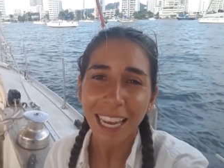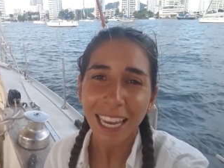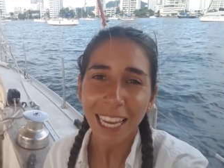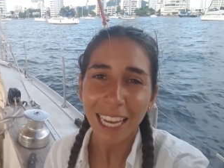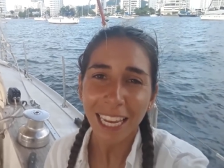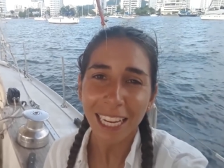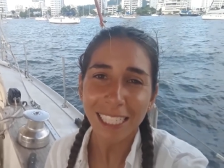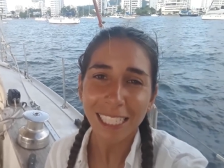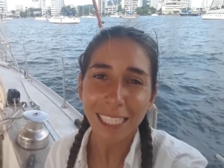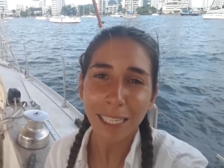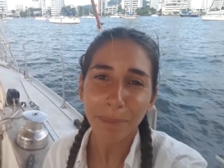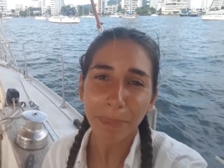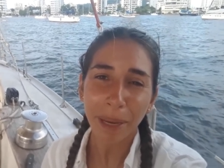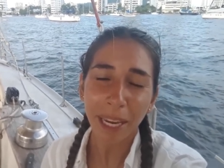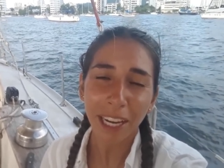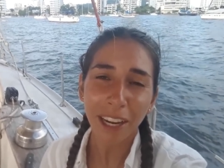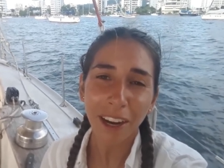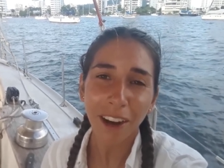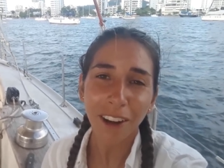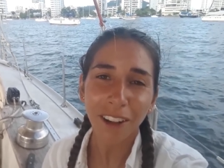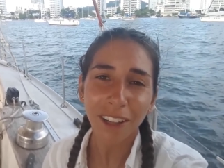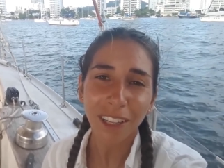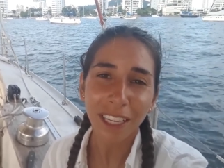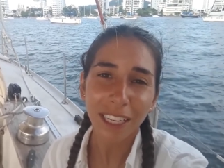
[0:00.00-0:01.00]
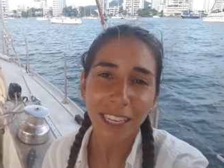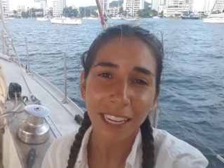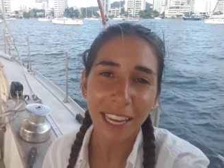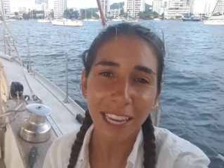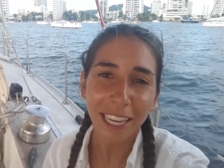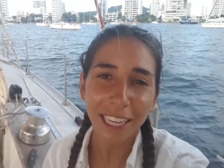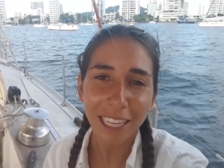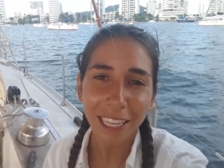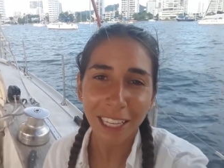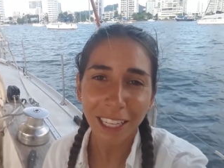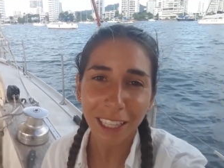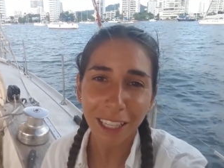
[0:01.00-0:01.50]
It's a bank
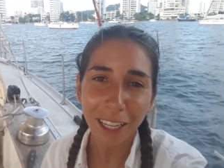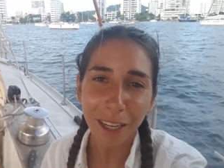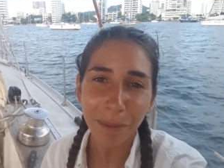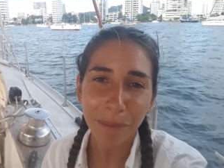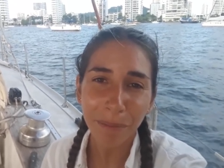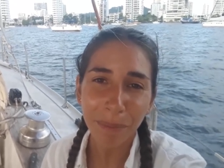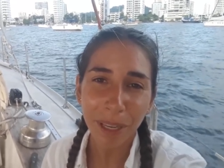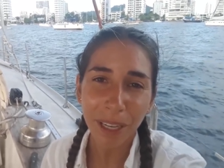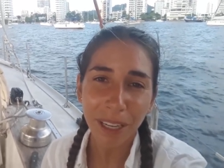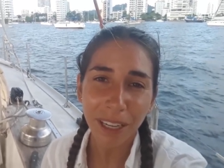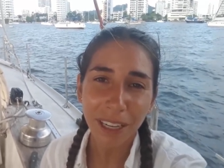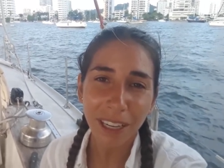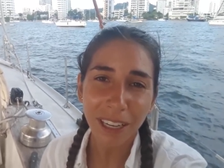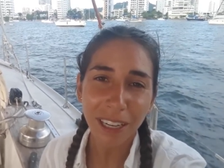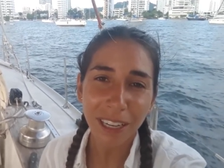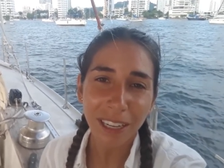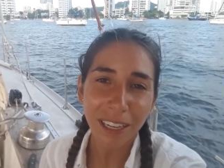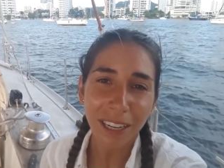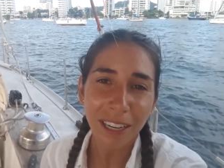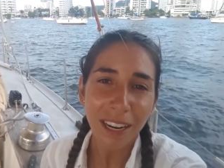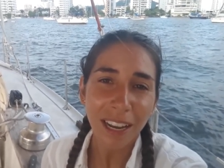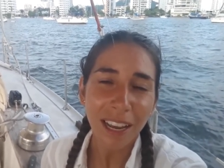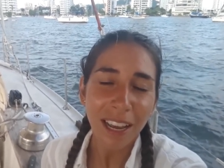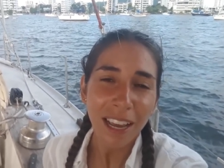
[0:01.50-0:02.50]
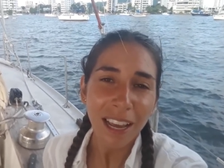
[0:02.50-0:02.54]
holiday, Colombian